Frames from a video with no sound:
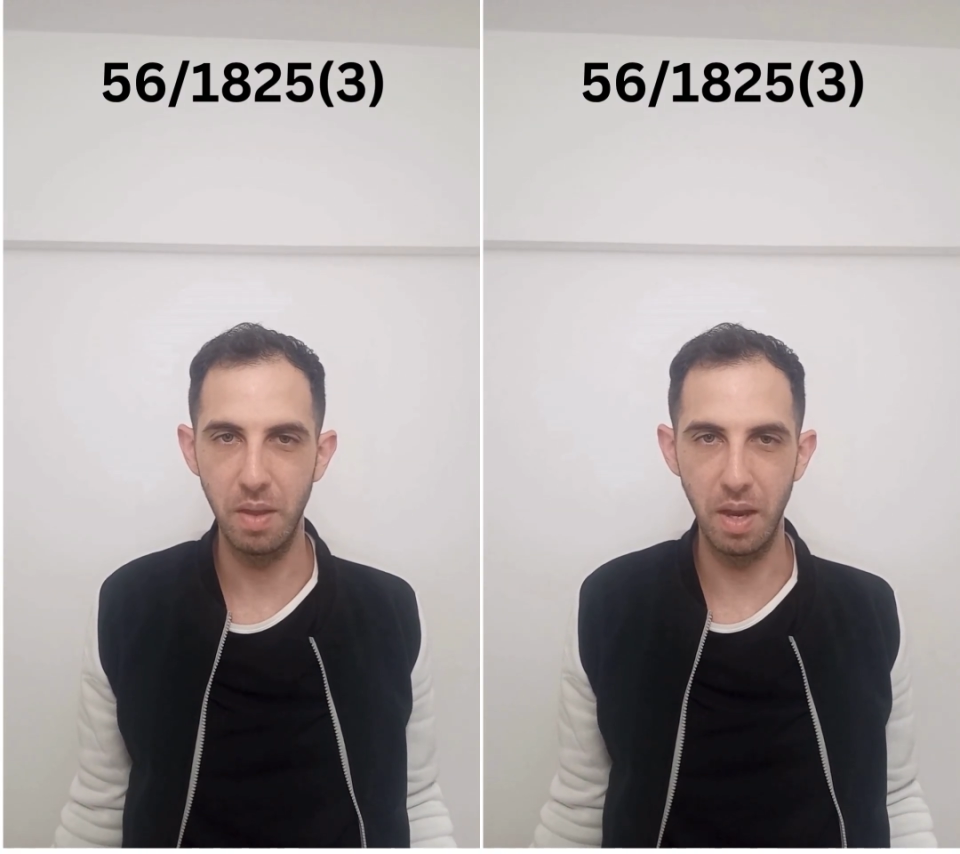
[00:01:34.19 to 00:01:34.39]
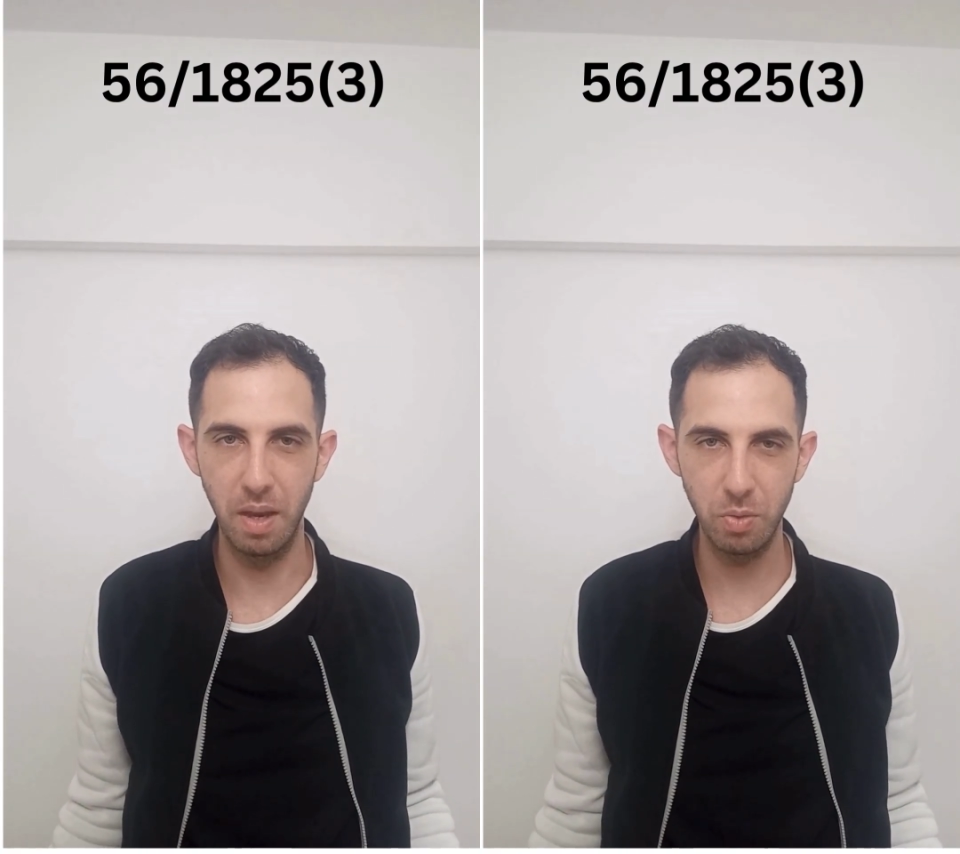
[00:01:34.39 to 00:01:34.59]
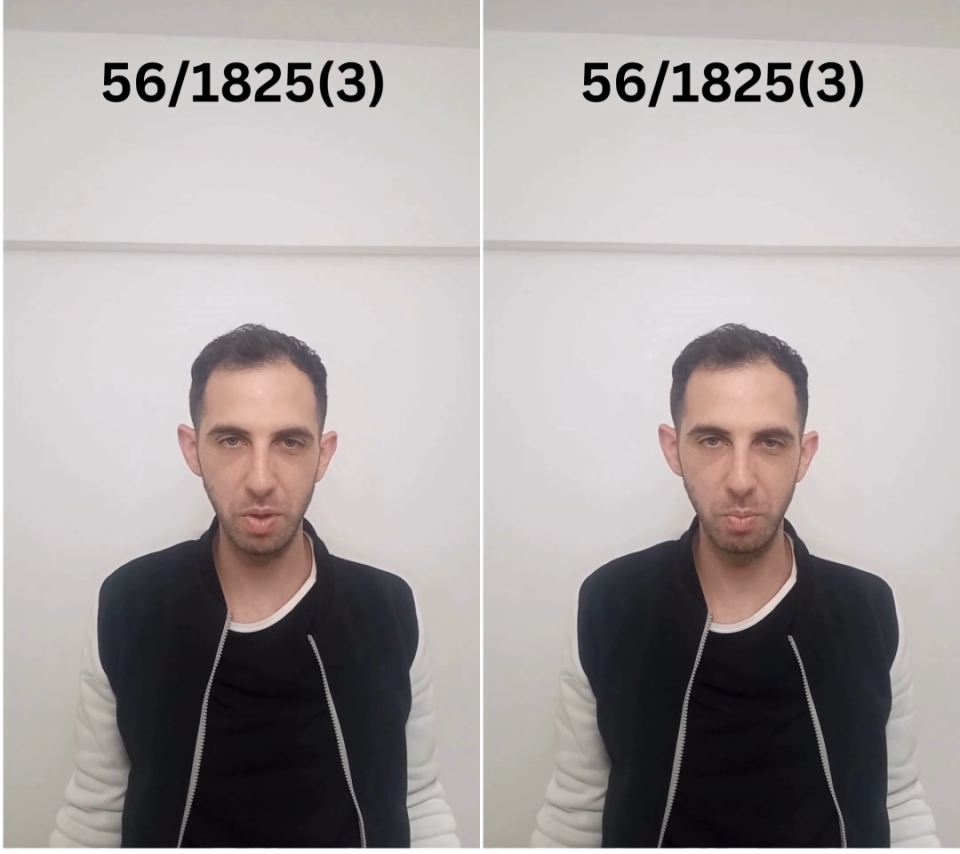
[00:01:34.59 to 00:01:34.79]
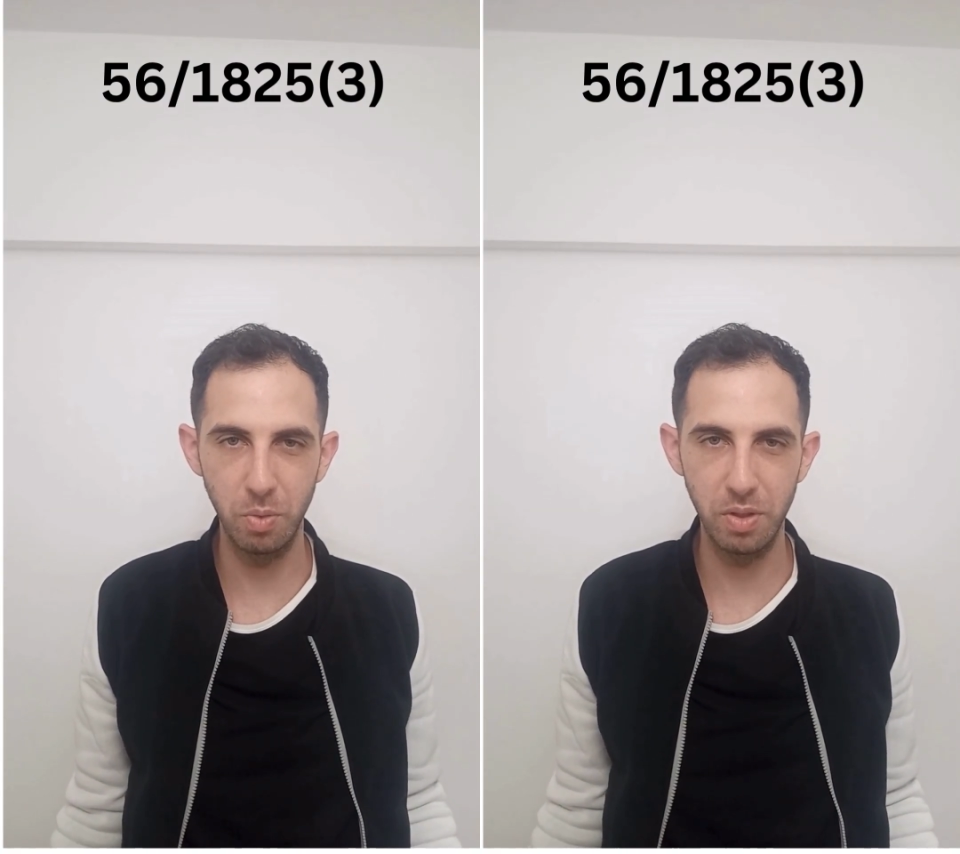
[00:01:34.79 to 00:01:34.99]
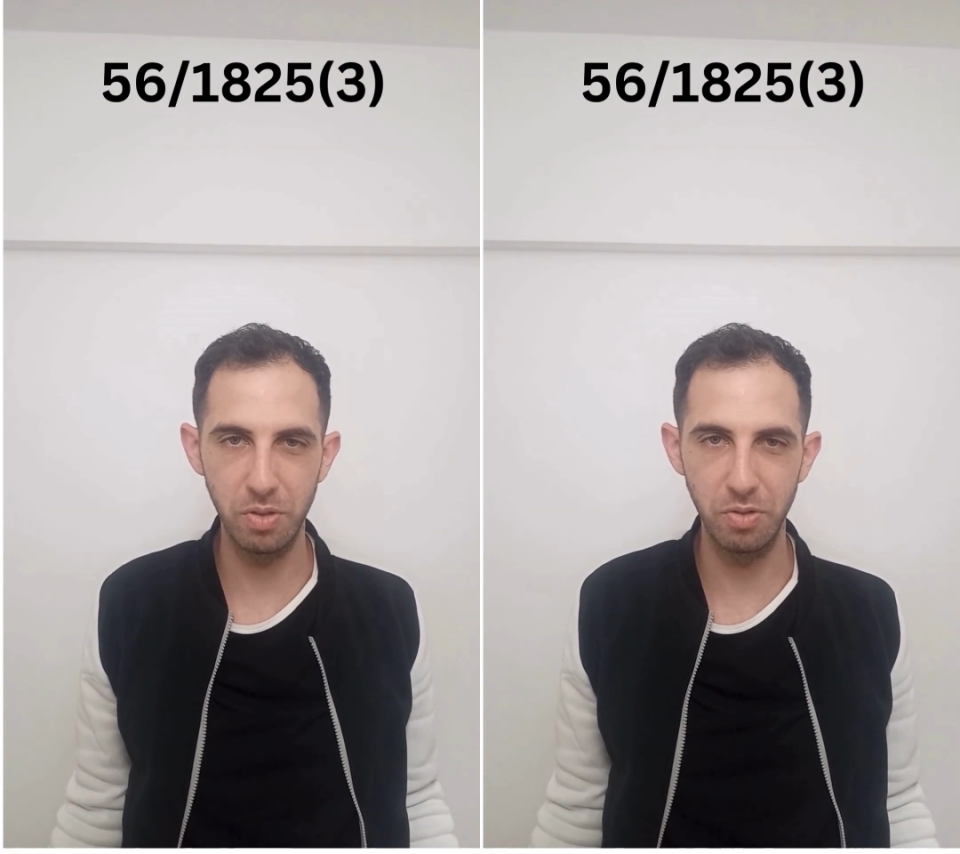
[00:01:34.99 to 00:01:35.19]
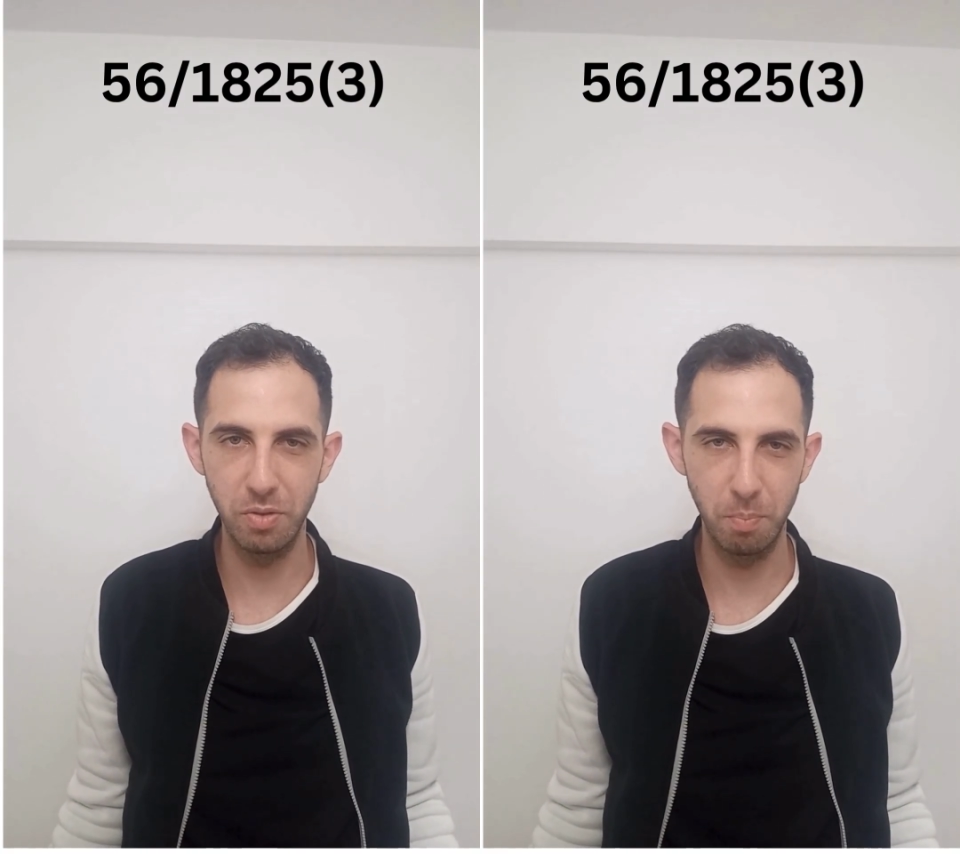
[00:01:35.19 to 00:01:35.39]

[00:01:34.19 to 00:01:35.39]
high agreeableness,